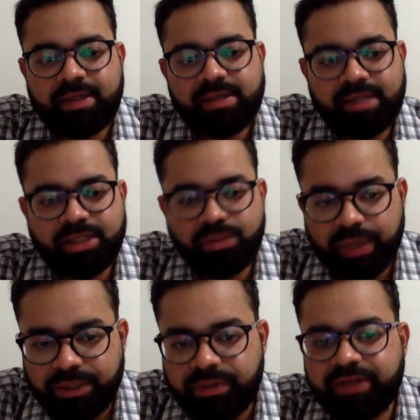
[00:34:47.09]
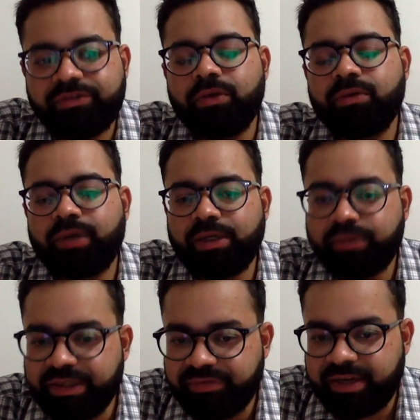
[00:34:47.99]
section 124,
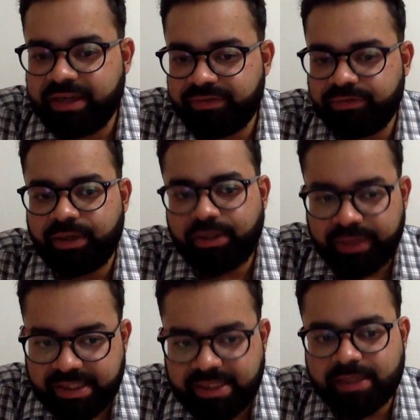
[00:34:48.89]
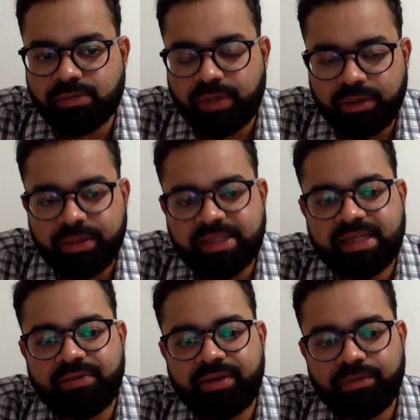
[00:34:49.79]
125, 126,
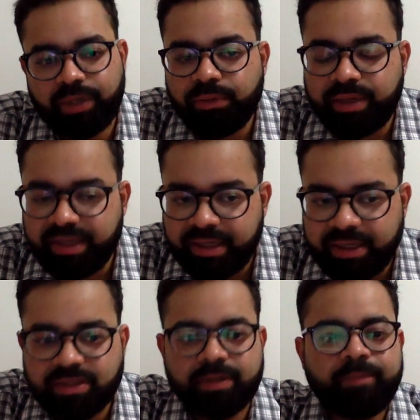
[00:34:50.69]
127, 128,